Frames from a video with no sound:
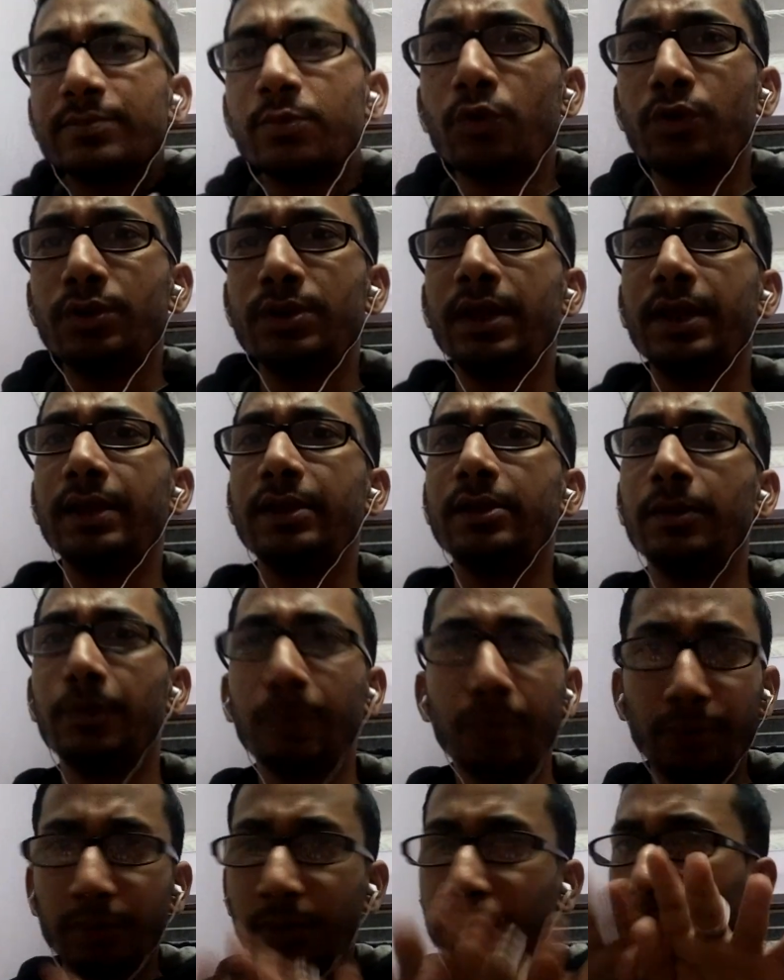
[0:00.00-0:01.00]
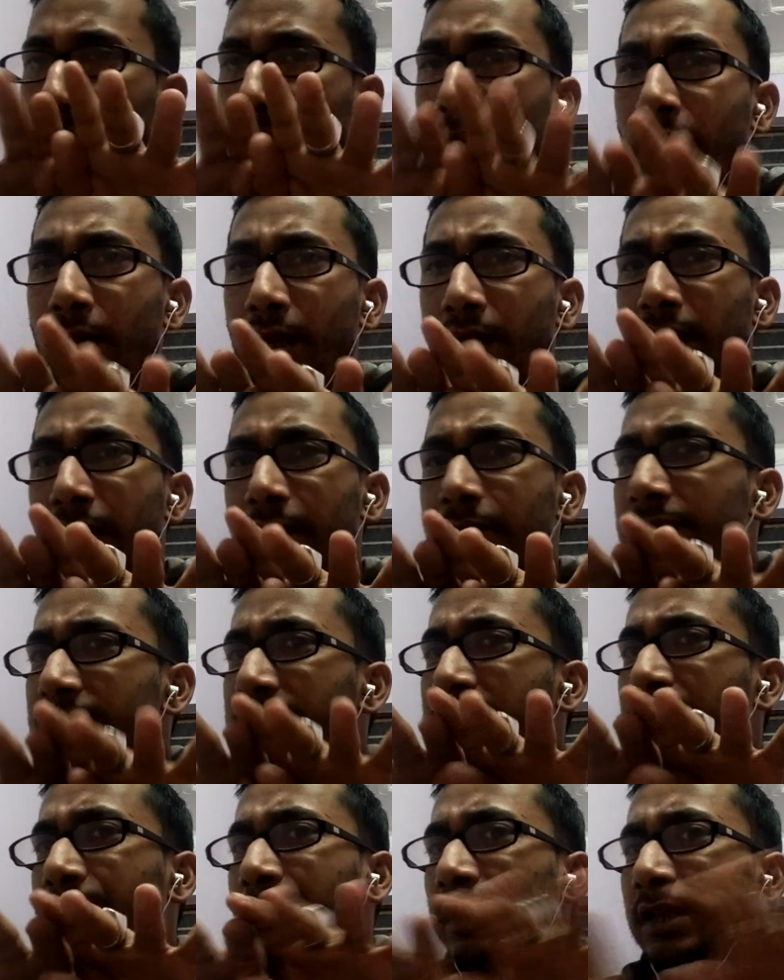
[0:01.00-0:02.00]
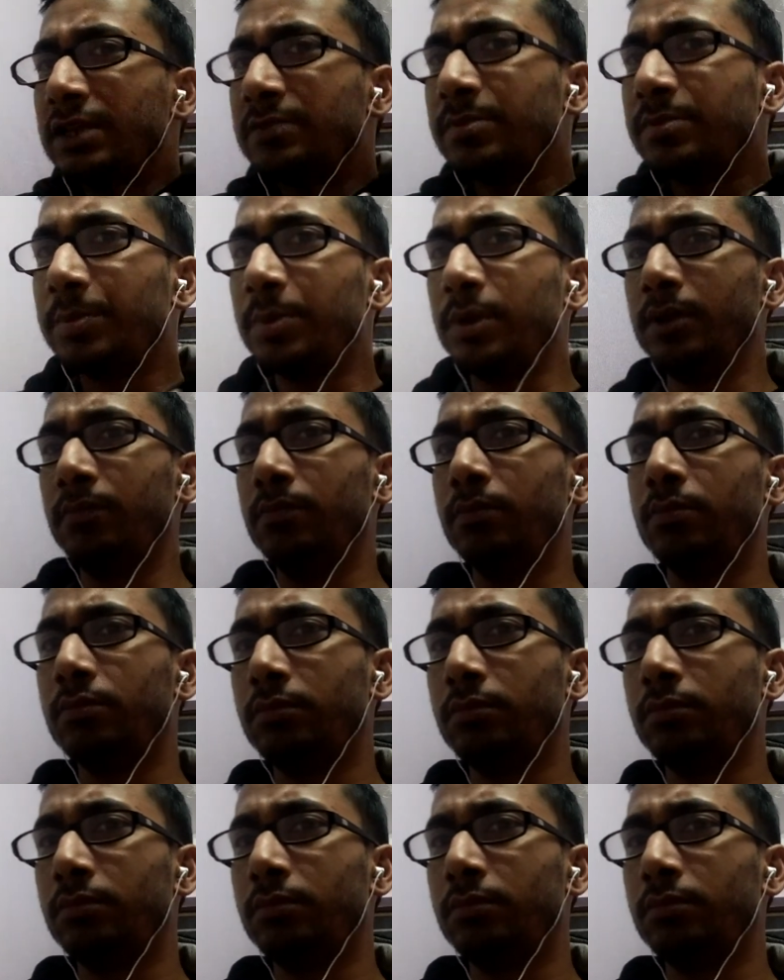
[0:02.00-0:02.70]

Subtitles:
sports, right? He will see various people.